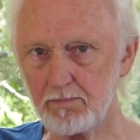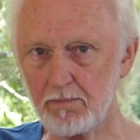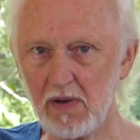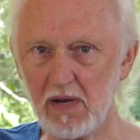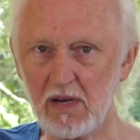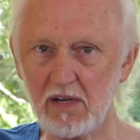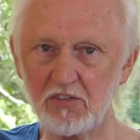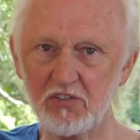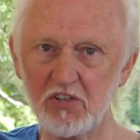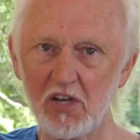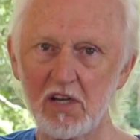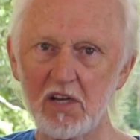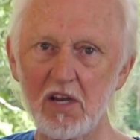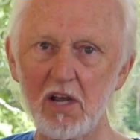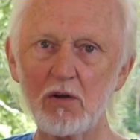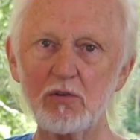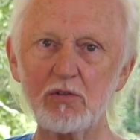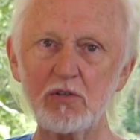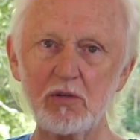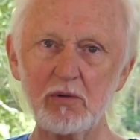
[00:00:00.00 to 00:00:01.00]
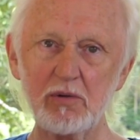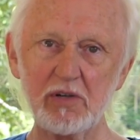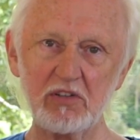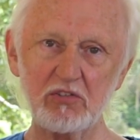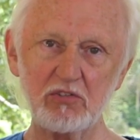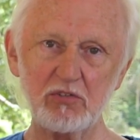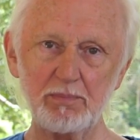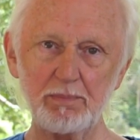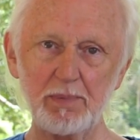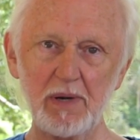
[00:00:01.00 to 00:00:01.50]
As I go to
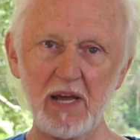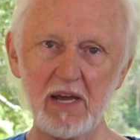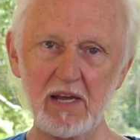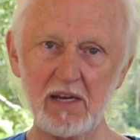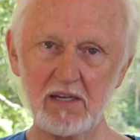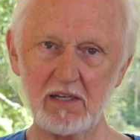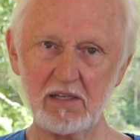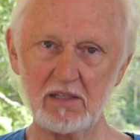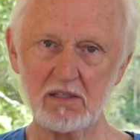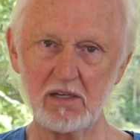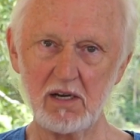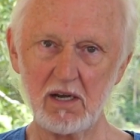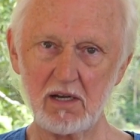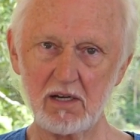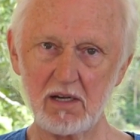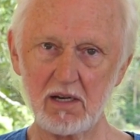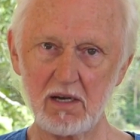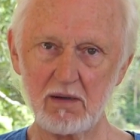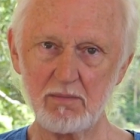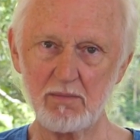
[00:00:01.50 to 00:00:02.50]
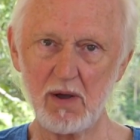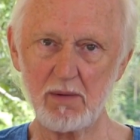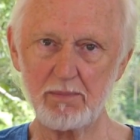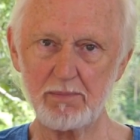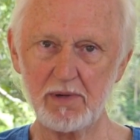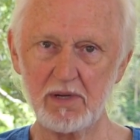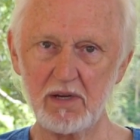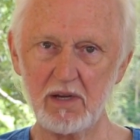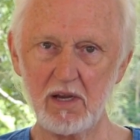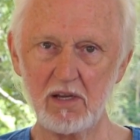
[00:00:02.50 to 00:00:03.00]
explain, I come up
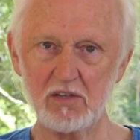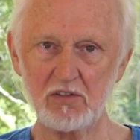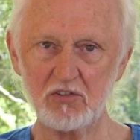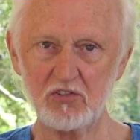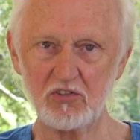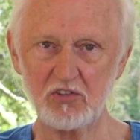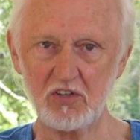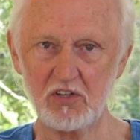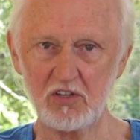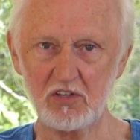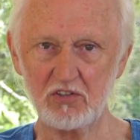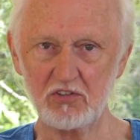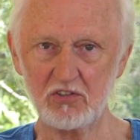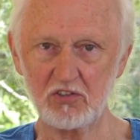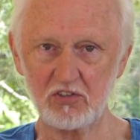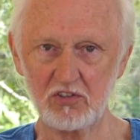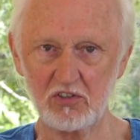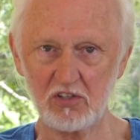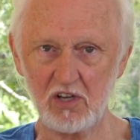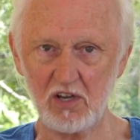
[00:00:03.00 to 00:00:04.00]
against this